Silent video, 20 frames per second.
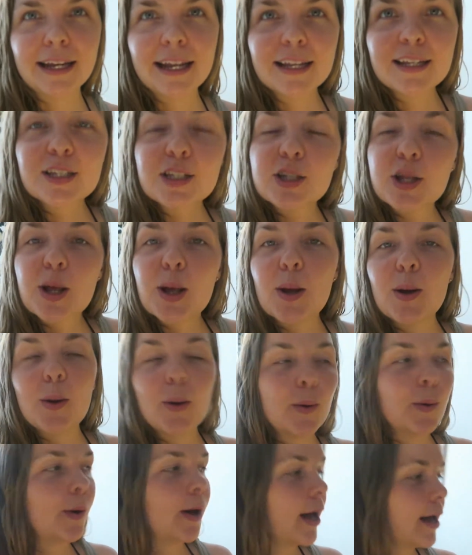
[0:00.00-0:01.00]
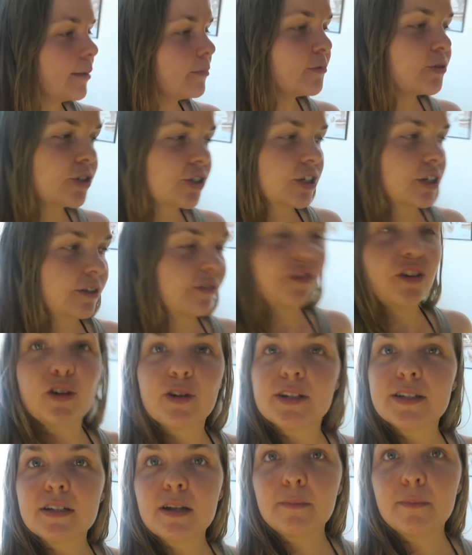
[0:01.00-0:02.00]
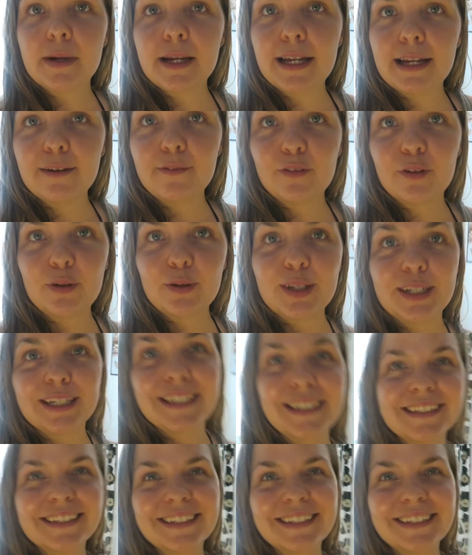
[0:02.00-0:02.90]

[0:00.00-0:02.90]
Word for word: again, so I'm just gonna focus on making food.